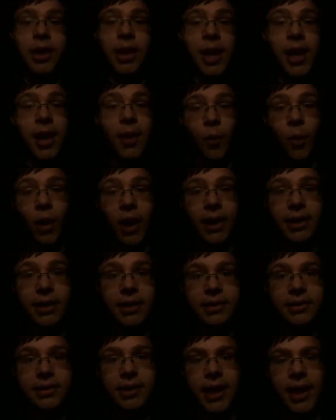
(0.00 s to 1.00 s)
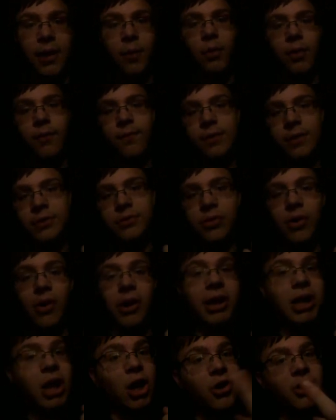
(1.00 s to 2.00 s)
And why is that? Well, first of all,
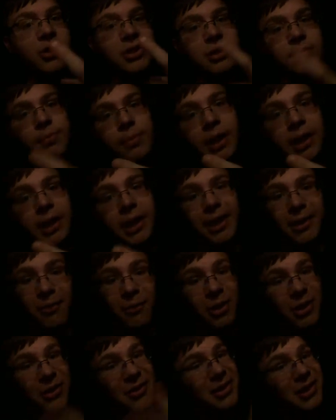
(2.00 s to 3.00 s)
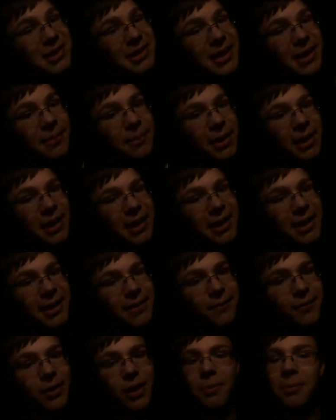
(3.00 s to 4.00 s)
it costs money. And where does that money
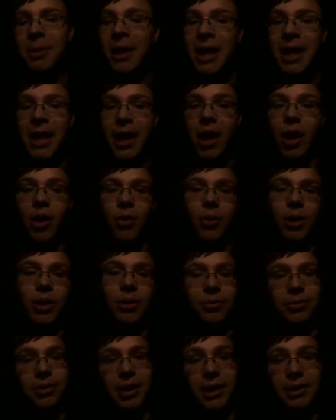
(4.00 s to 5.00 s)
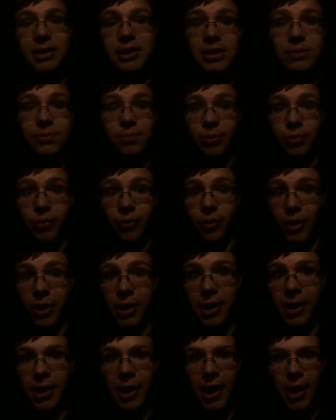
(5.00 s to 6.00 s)
come from? Oh, well, they just
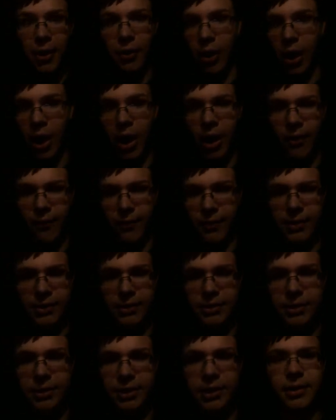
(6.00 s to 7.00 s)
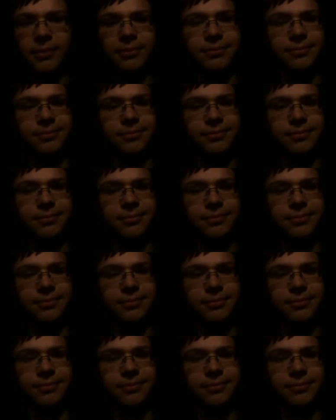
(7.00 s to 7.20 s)
print it out, obviously.